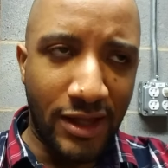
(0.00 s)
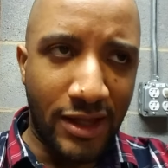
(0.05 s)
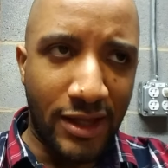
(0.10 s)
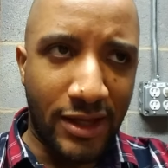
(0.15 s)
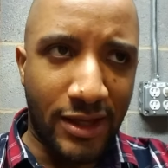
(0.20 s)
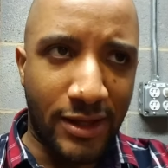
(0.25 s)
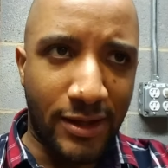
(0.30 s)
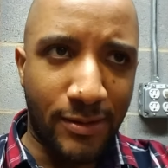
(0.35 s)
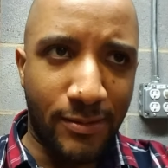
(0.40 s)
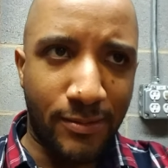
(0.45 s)

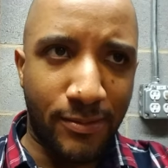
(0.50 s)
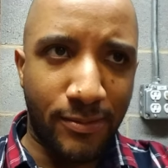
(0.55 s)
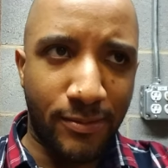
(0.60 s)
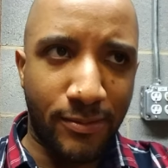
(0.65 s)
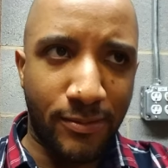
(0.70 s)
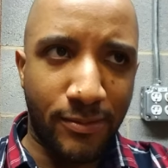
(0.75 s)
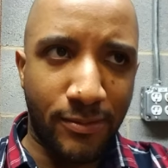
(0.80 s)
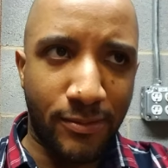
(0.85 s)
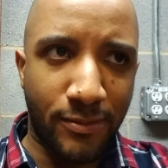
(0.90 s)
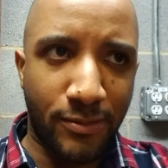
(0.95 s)
kind
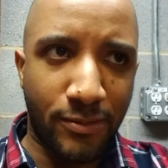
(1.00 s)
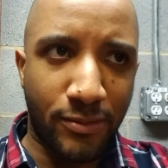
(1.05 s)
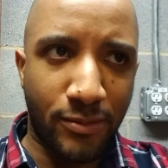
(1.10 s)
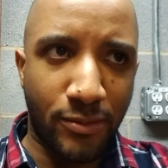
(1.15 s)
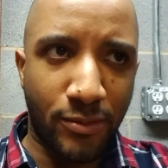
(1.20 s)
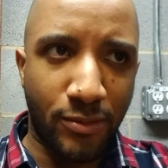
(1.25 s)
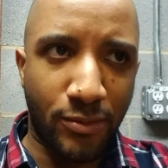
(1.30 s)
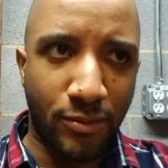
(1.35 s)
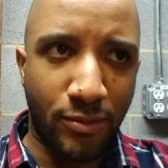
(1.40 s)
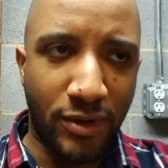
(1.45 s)

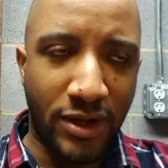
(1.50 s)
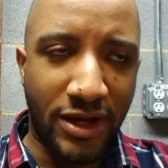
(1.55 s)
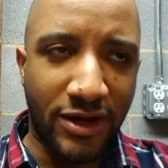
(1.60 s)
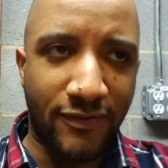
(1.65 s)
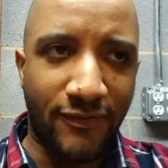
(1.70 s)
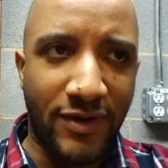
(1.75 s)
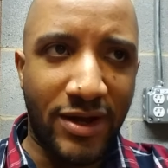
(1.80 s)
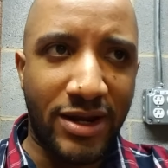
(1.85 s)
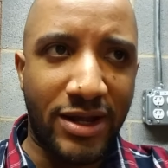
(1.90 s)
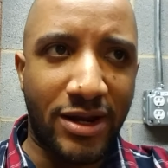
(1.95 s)
of
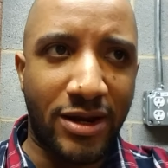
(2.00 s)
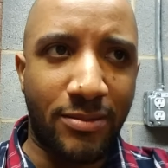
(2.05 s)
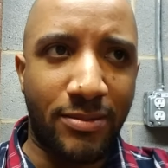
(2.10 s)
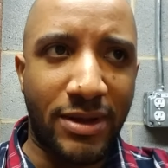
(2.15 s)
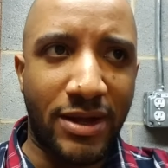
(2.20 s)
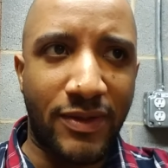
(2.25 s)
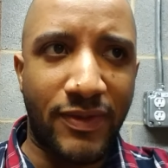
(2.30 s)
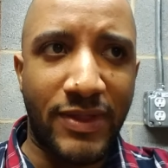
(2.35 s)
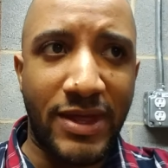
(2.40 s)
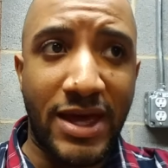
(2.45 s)
find out
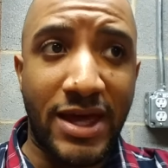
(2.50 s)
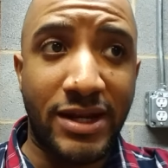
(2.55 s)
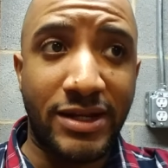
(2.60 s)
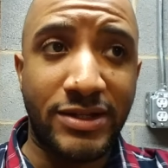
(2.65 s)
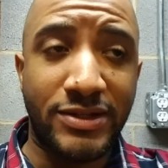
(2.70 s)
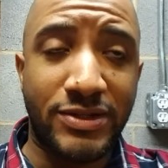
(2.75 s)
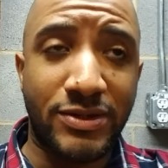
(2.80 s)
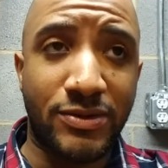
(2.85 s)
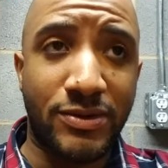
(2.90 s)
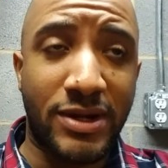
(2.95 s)
about that. And
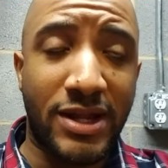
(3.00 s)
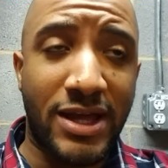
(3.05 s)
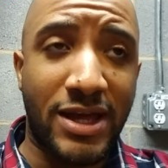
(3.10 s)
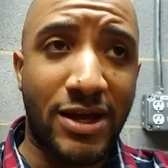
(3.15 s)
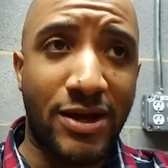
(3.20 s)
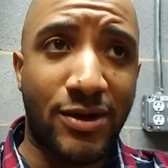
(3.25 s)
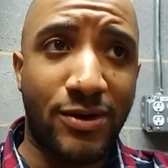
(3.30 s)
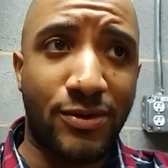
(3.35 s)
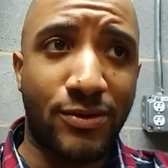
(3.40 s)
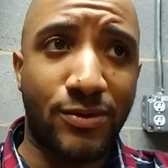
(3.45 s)
so
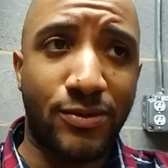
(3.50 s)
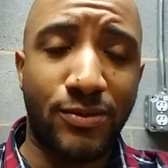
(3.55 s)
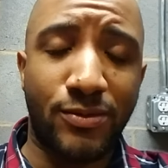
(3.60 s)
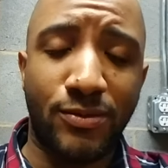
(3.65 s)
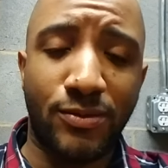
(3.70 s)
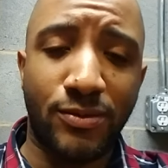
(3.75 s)
now